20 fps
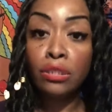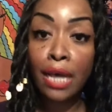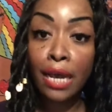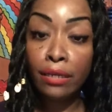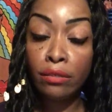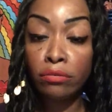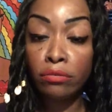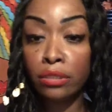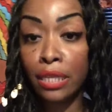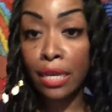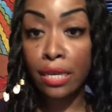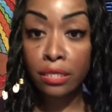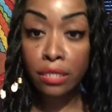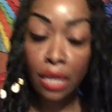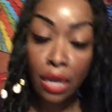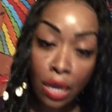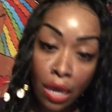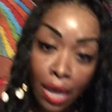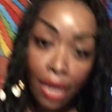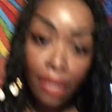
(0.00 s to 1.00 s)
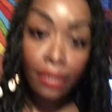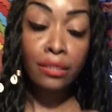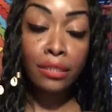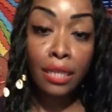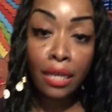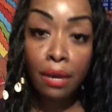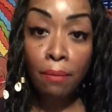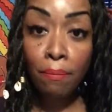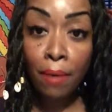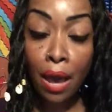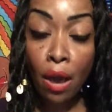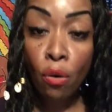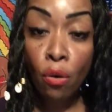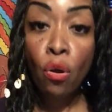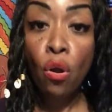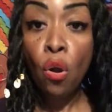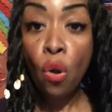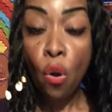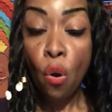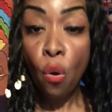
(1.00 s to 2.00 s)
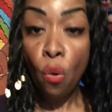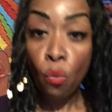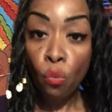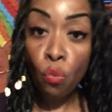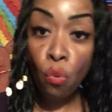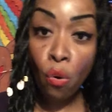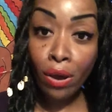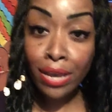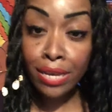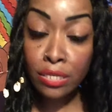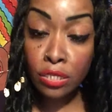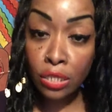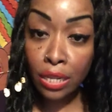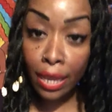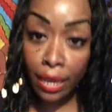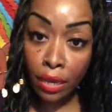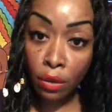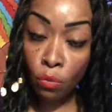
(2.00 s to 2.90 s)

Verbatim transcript: side of things and kind of think about what is like